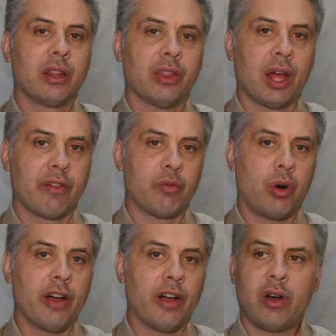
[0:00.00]
that of
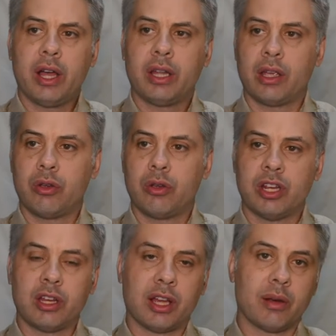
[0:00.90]
Wi-Fi, and that you
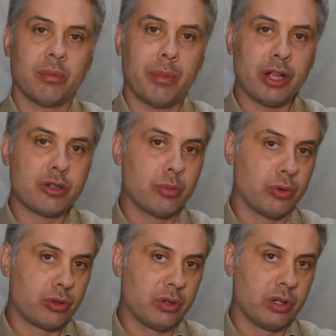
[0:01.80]
tend to get much
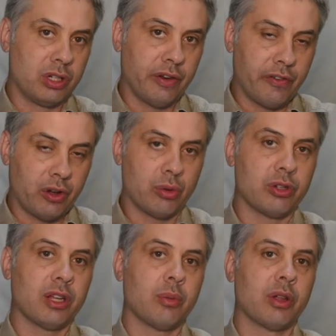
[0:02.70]
more
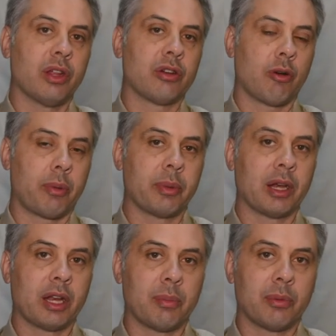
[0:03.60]
difficulty with
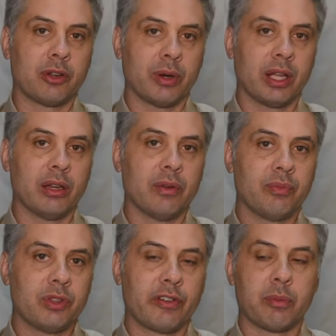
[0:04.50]
interoperability between
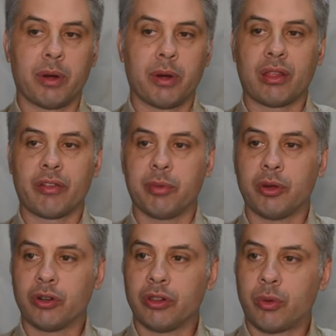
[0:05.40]
different brands of
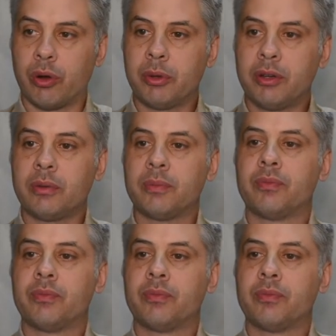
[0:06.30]
Bluetooth equipment.